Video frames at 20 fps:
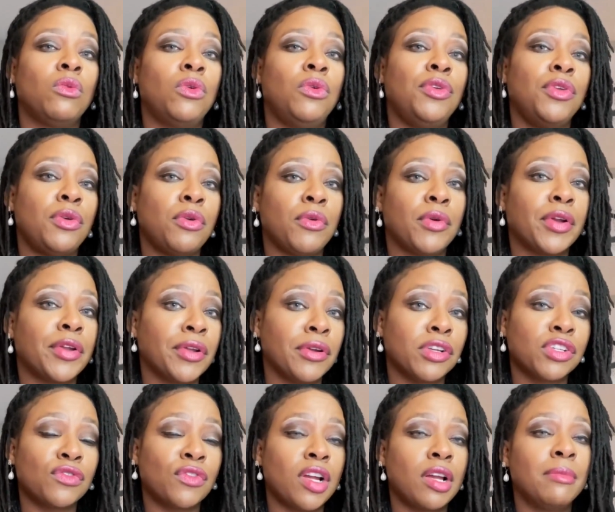who you order
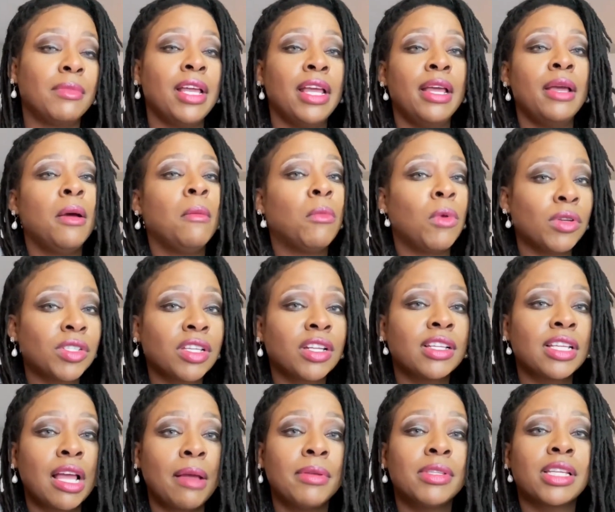yours from, most of
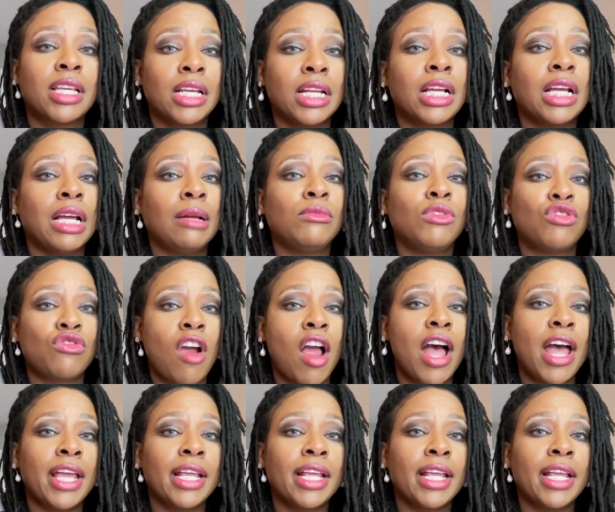the time it's going to come dry.